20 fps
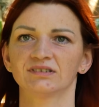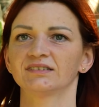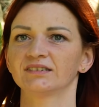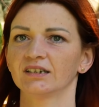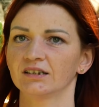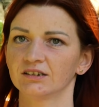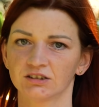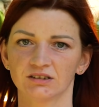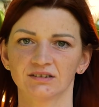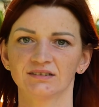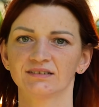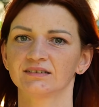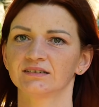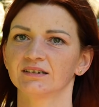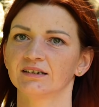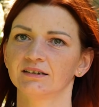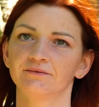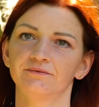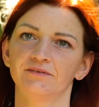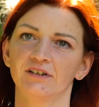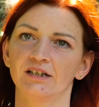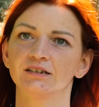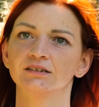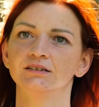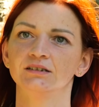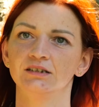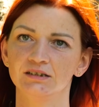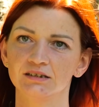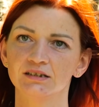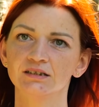surgeons, they very
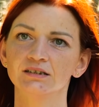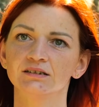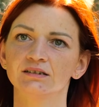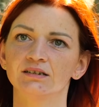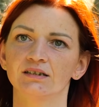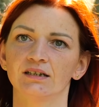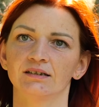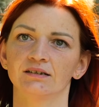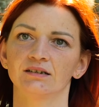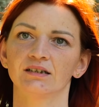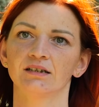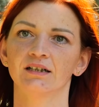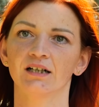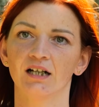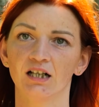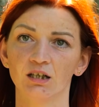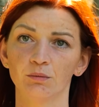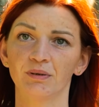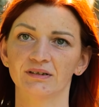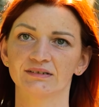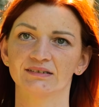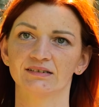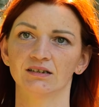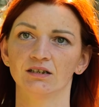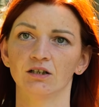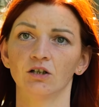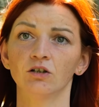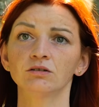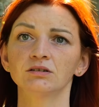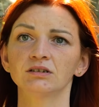needed and they help us a
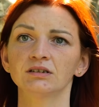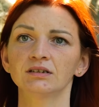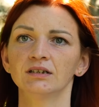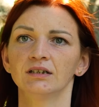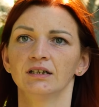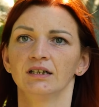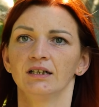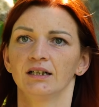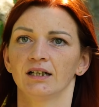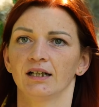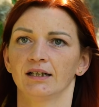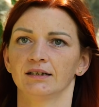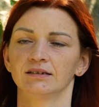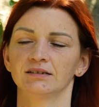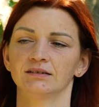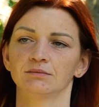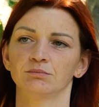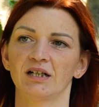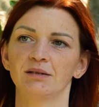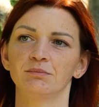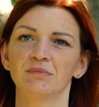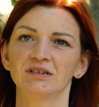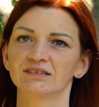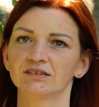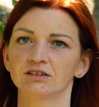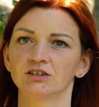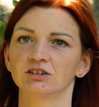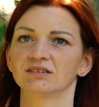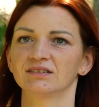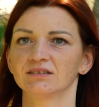lot. And my
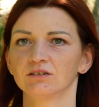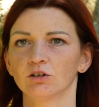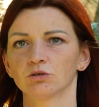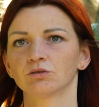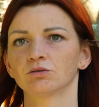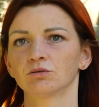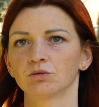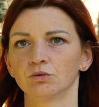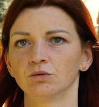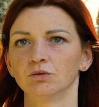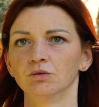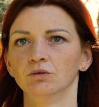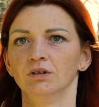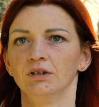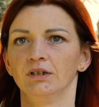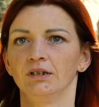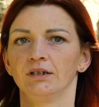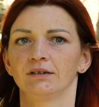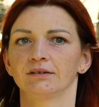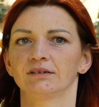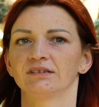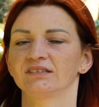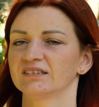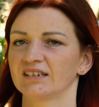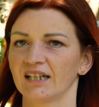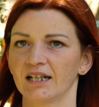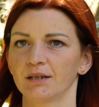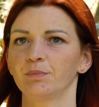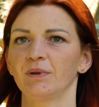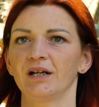message is not to
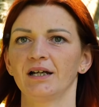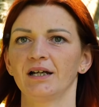disturb